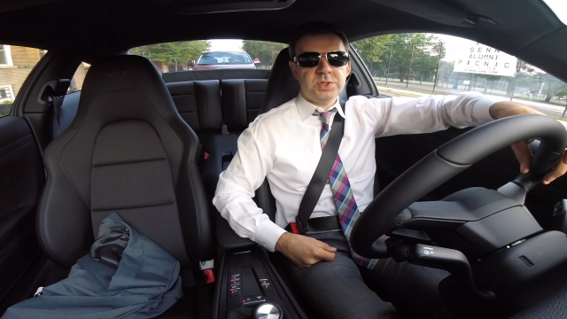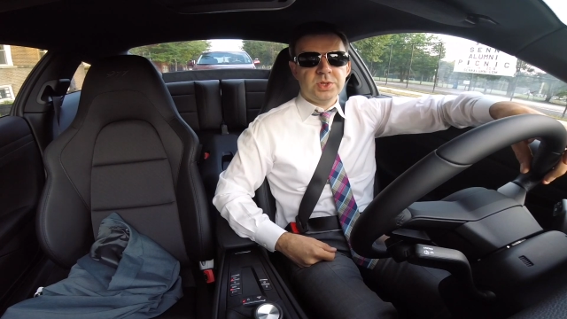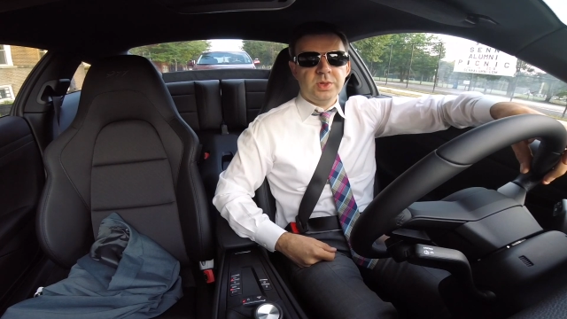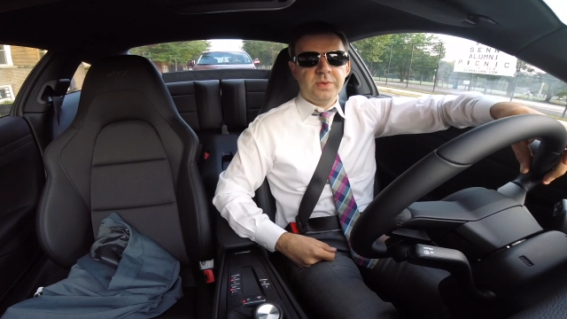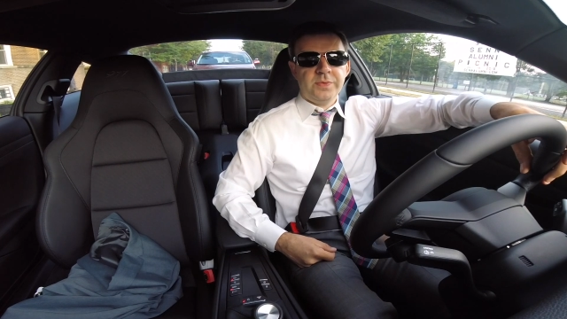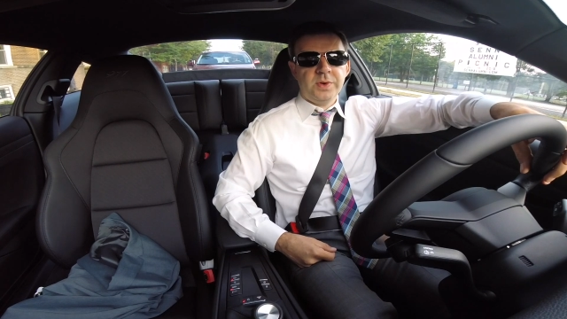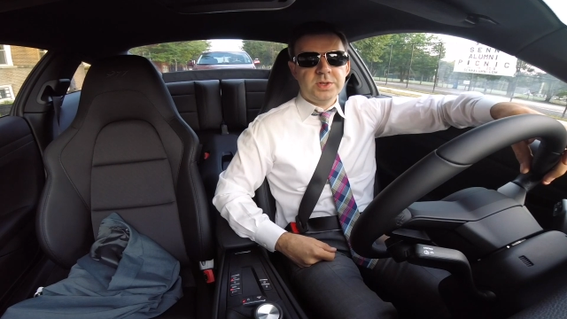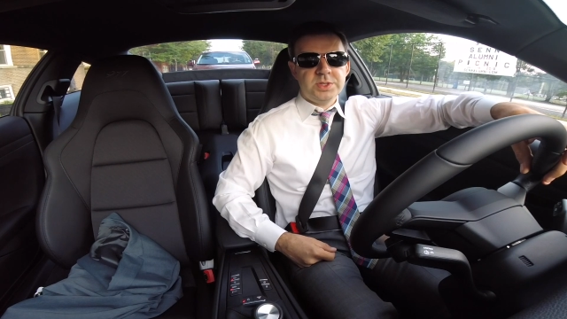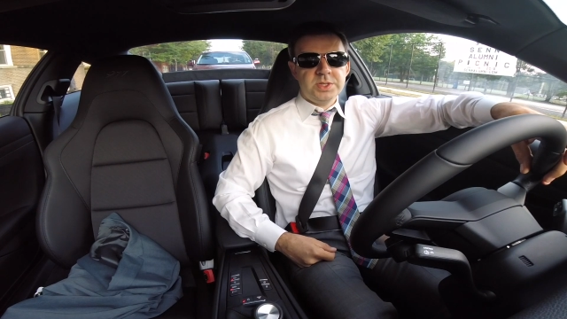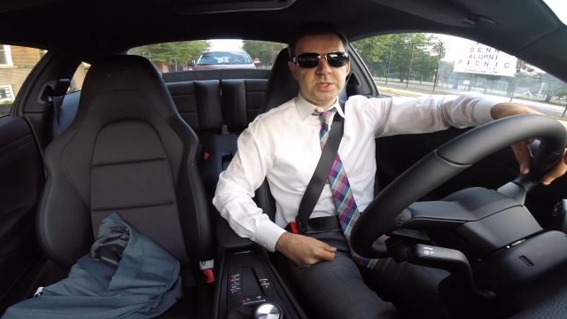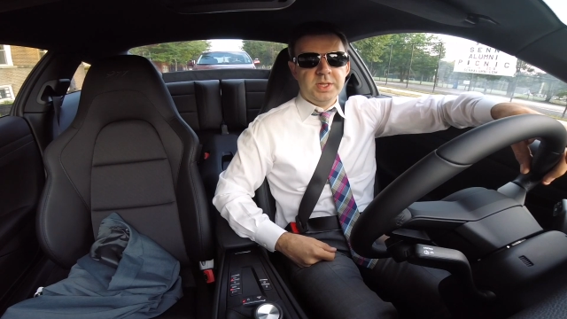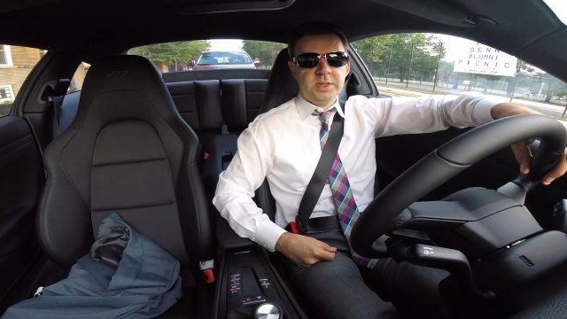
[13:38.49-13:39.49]
So the
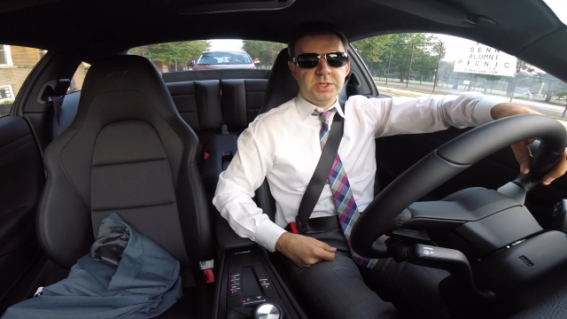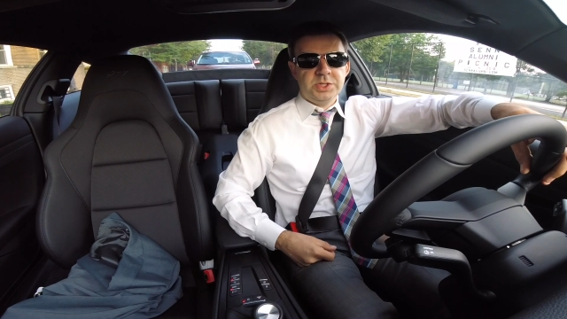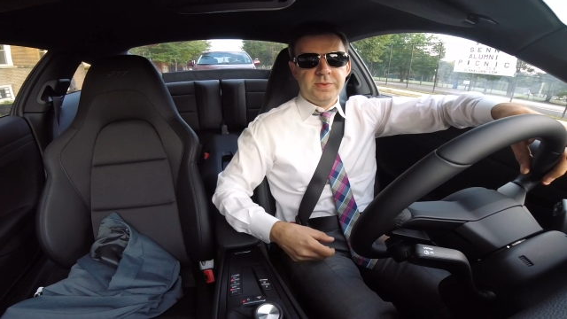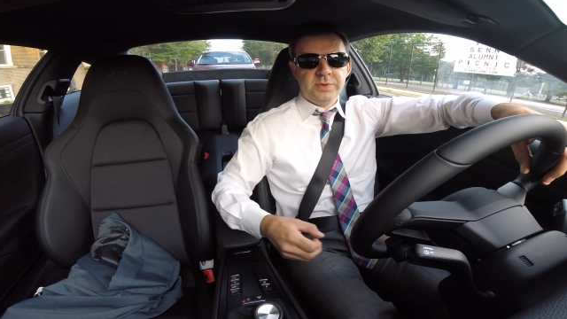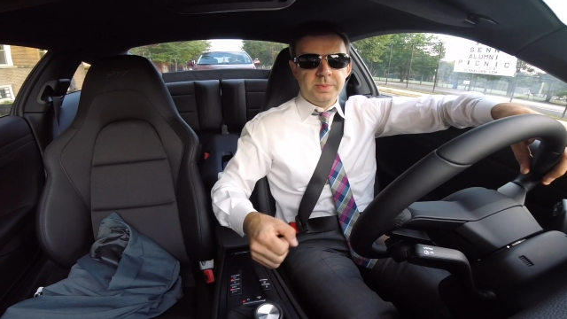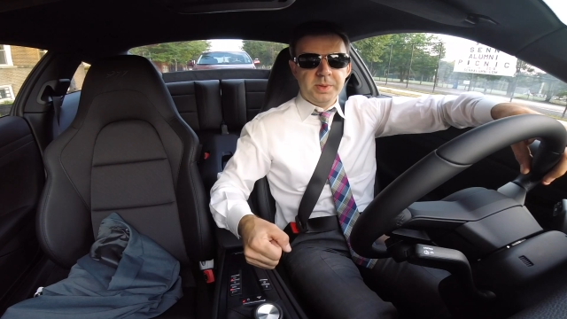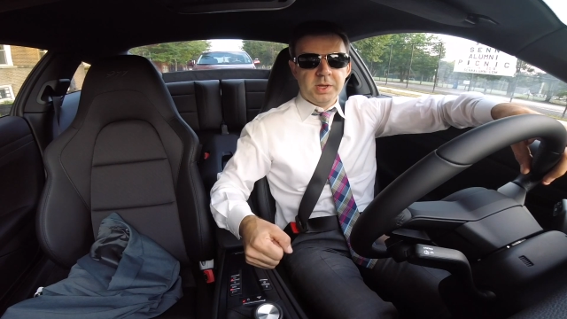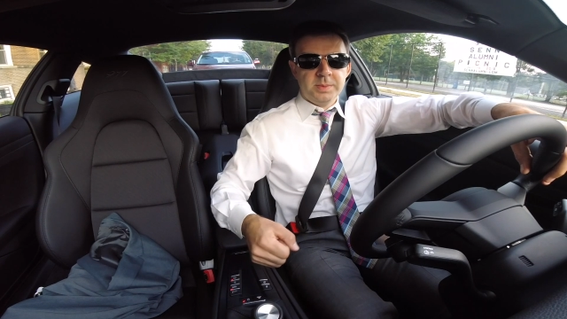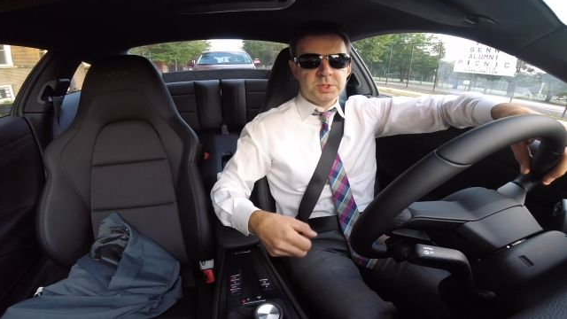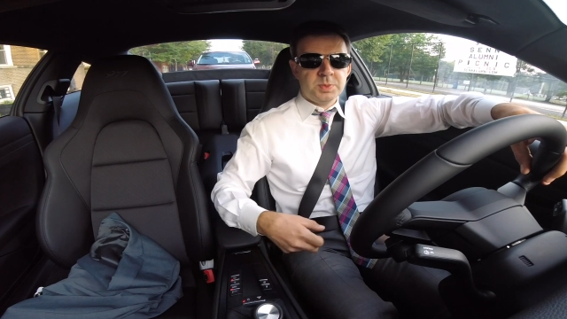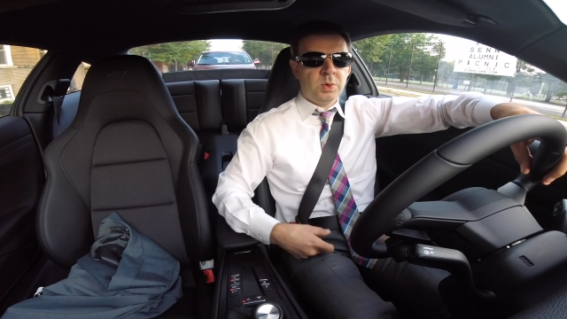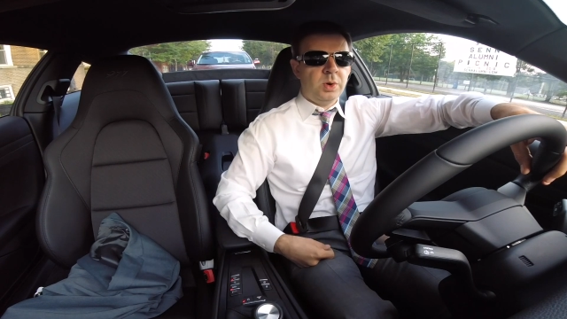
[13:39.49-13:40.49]
first is that the shifter
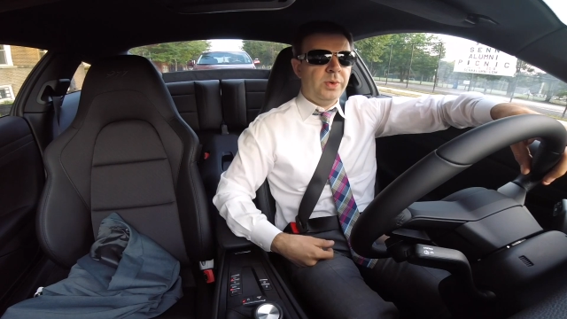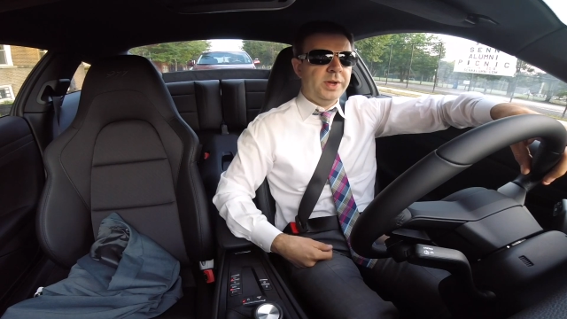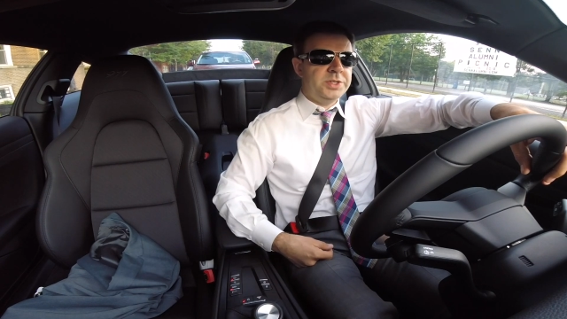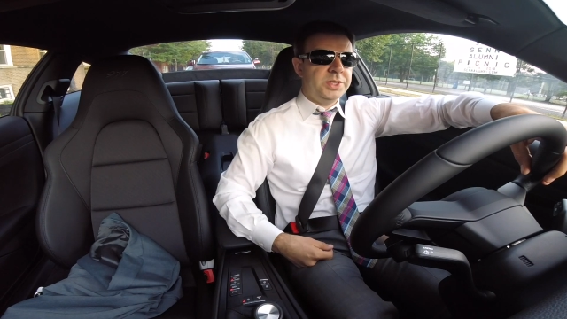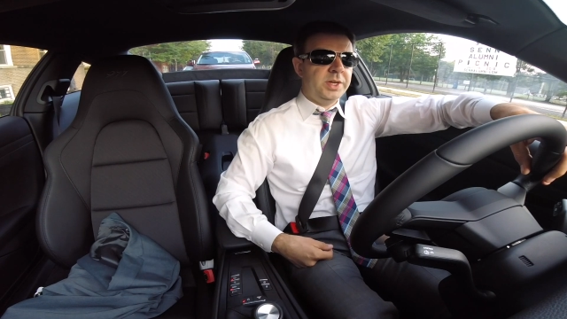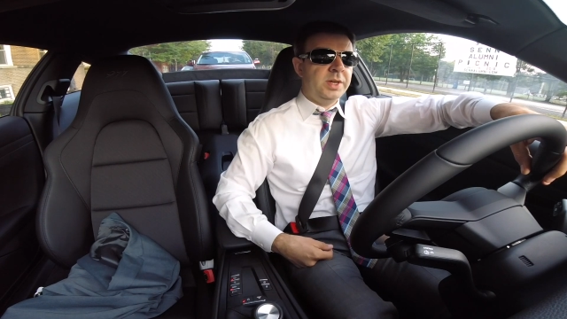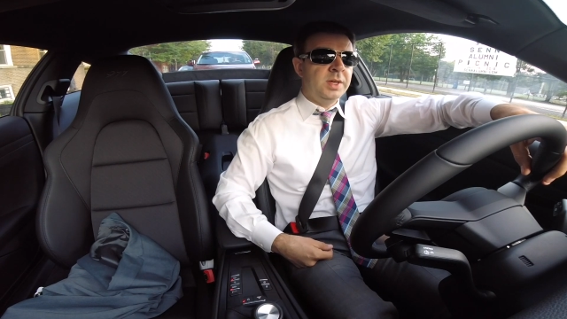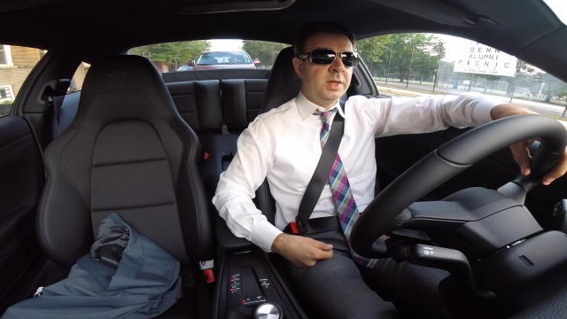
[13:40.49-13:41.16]
becomes more rigid,